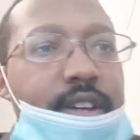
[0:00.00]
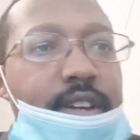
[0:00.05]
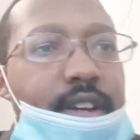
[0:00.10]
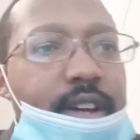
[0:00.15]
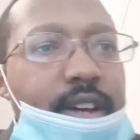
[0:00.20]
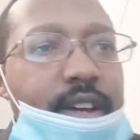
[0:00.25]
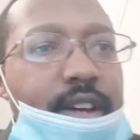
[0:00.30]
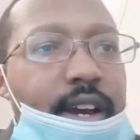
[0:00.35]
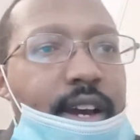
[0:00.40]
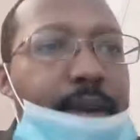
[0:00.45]

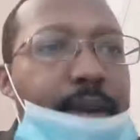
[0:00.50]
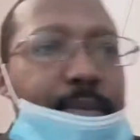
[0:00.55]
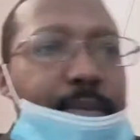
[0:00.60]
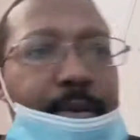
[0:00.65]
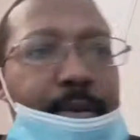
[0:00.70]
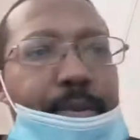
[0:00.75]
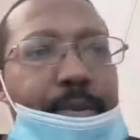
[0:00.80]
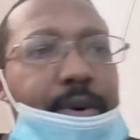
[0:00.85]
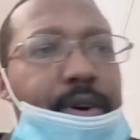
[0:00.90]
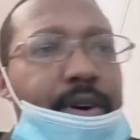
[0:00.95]
I am
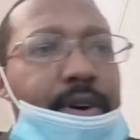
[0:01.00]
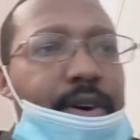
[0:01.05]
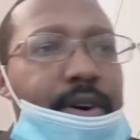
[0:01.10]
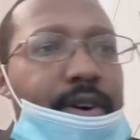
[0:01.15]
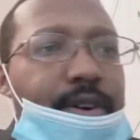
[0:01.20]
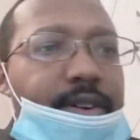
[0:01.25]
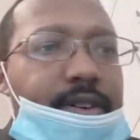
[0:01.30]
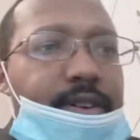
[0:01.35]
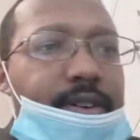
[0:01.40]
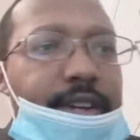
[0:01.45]

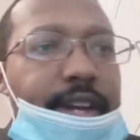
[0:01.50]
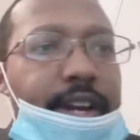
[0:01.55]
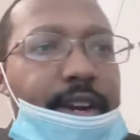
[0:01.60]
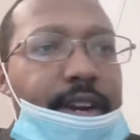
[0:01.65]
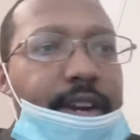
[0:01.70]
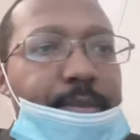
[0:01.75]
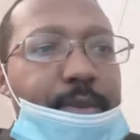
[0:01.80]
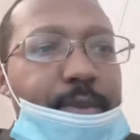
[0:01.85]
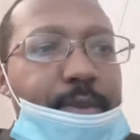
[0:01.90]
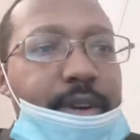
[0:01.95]
appalled,
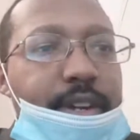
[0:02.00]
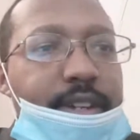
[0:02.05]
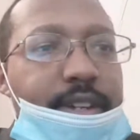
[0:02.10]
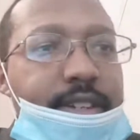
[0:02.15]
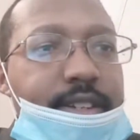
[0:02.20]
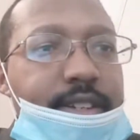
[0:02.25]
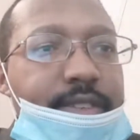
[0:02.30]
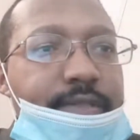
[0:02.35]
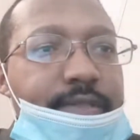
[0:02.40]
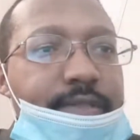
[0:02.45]
Eric Brandon.
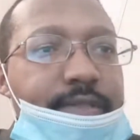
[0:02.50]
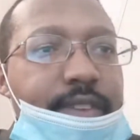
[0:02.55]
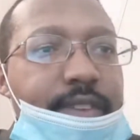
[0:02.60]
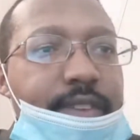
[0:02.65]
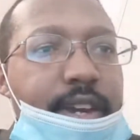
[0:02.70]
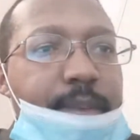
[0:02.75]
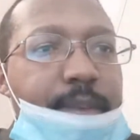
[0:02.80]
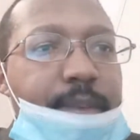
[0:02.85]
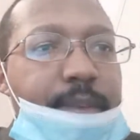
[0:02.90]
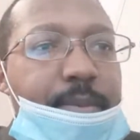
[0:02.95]
I
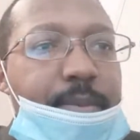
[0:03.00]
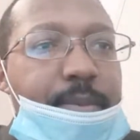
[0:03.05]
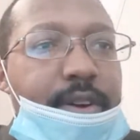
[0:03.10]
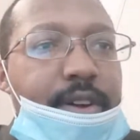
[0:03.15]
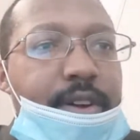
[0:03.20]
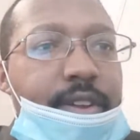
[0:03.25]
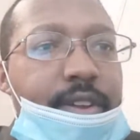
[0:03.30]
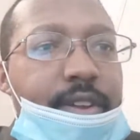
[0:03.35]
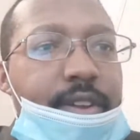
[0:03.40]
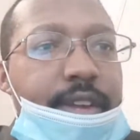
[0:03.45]
am
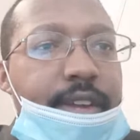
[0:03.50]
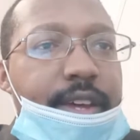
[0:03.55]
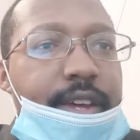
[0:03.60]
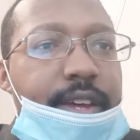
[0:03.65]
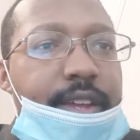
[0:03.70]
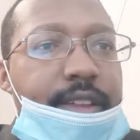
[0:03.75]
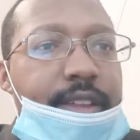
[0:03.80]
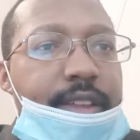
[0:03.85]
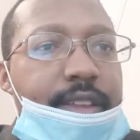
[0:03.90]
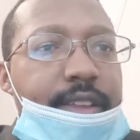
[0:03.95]
appalled that
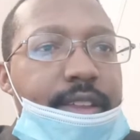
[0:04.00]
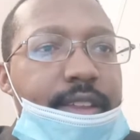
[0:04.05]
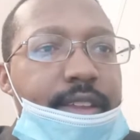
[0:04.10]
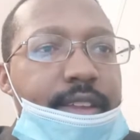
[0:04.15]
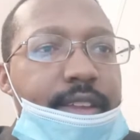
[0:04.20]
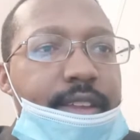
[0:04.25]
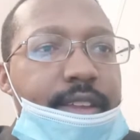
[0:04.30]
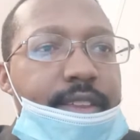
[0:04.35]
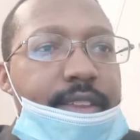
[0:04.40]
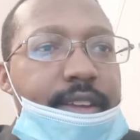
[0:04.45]
they
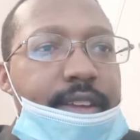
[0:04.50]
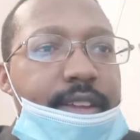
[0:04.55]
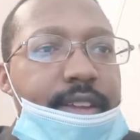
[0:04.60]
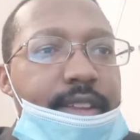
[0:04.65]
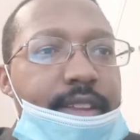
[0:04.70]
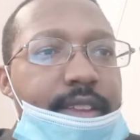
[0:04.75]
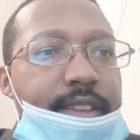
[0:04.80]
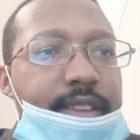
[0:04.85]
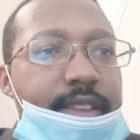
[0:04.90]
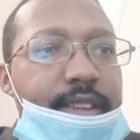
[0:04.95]
think
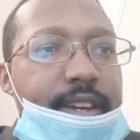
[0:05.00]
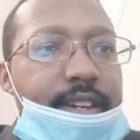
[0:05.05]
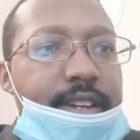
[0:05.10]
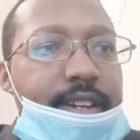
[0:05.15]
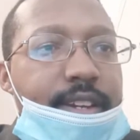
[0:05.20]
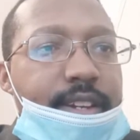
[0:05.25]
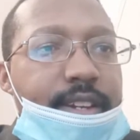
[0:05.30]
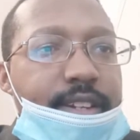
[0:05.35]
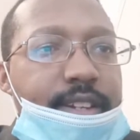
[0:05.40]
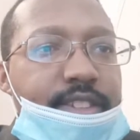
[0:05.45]
they
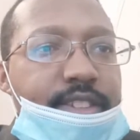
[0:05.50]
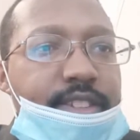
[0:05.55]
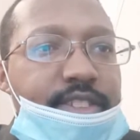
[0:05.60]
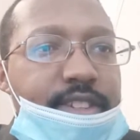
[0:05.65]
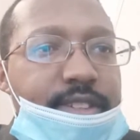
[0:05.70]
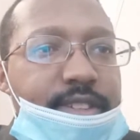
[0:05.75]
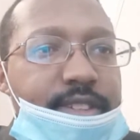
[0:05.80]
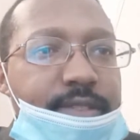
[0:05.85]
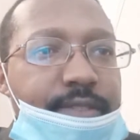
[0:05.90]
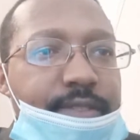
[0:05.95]
can
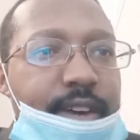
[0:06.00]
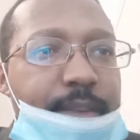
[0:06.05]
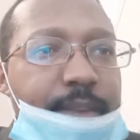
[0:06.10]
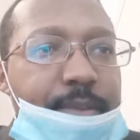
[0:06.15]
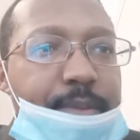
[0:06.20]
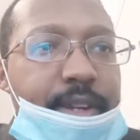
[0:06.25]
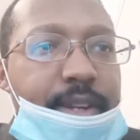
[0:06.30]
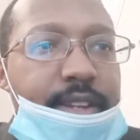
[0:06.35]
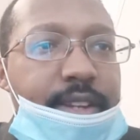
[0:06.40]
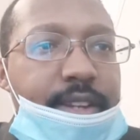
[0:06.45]
justify
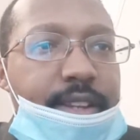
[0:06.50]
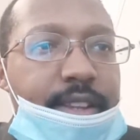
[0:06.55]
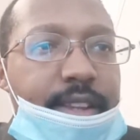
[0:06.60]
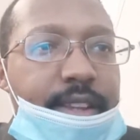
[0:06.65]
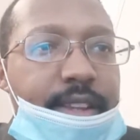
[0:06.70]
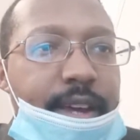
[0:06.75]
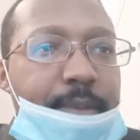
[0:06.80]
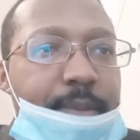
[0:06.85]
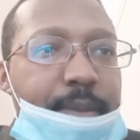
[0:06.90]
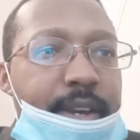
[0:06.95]
beating
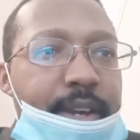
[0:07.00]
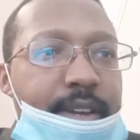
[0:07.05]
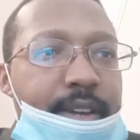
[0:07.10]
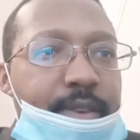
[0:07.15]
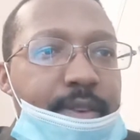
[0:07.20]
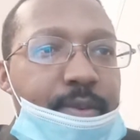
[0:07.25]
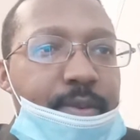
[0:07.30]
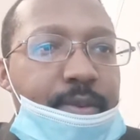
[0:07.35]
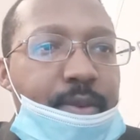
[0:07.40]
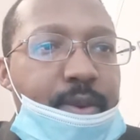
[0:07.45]
that man
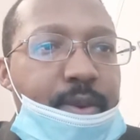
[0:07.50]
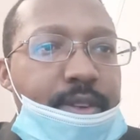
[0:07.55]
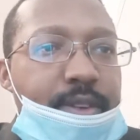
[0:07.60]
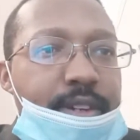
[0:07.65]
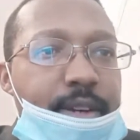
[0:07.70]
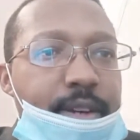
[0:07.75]
and rolling him